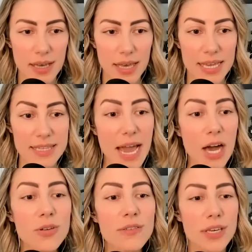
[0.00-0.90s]
and
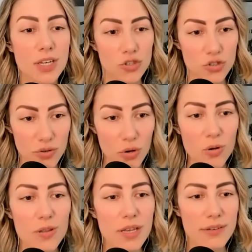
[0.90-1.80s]
out of the
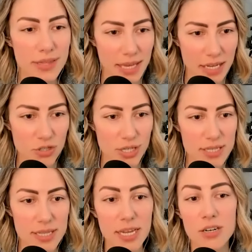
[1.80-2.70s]
control of the
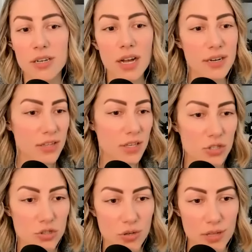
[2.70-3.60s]
agents. They are not in the
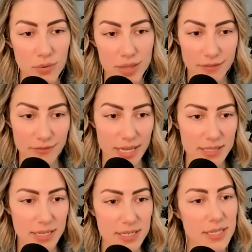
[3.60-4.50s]
control of what the Fed
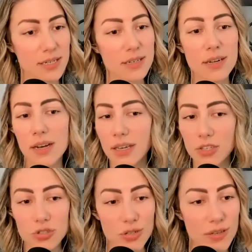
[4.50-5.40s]
does. They are not in
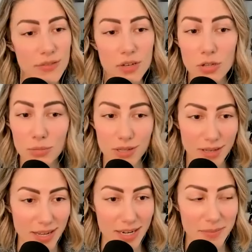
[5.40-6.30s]
control of the global
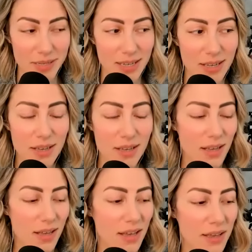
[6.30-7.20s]
economy.
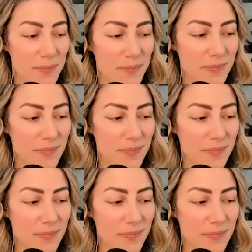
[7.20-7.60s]
And